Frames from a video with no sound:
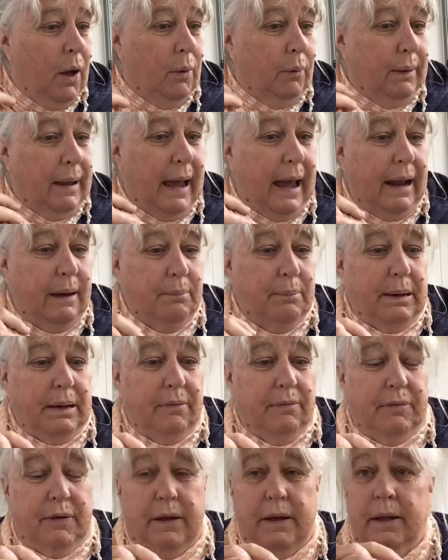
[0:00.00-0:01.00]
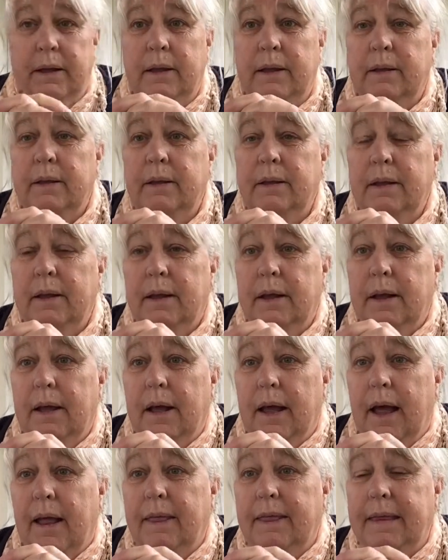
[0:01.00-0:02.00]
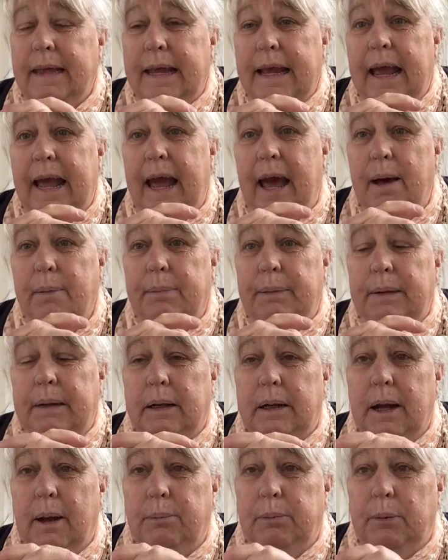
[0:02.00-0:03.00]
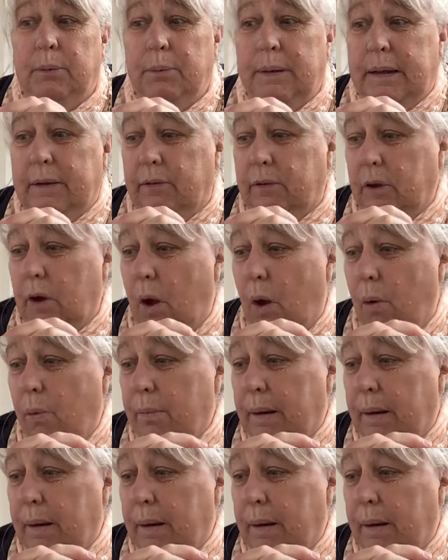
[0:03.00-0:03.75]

We had a bit of a thing happened a couple of weeks ago.